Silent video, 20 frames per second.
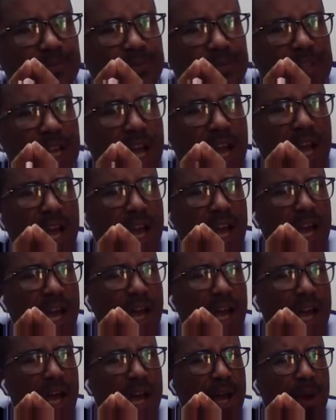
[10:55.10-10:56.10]

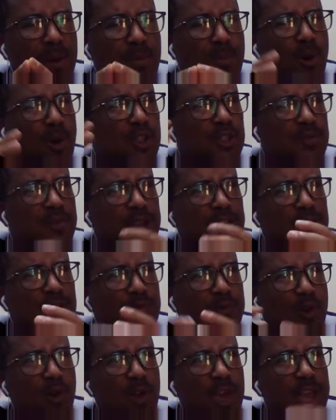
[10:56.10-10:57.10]
motivated
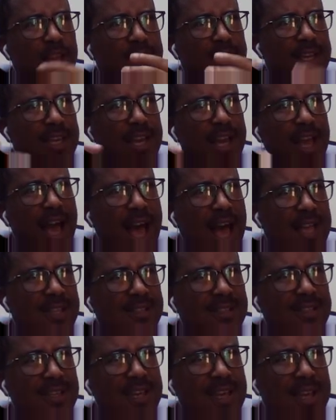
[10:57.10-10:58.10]
forgetting
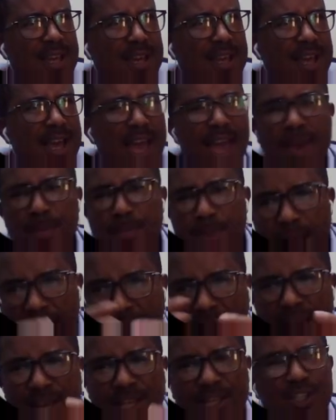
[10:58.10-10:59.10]
as a
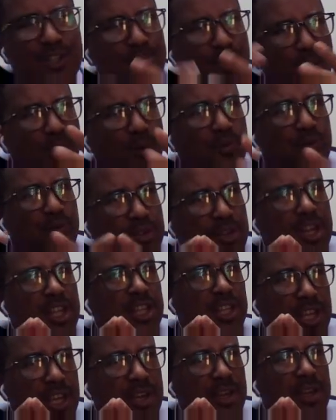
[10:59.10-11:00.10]
mechanism of
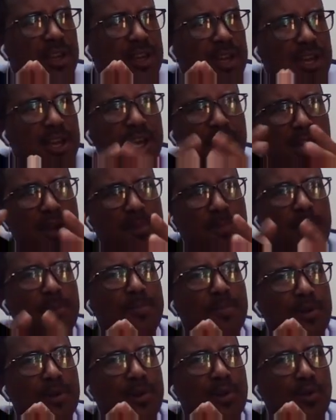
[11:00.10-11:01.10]
treating
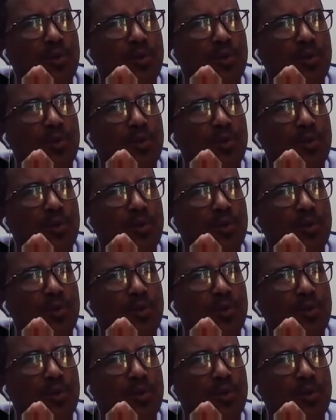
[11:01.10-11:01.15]
people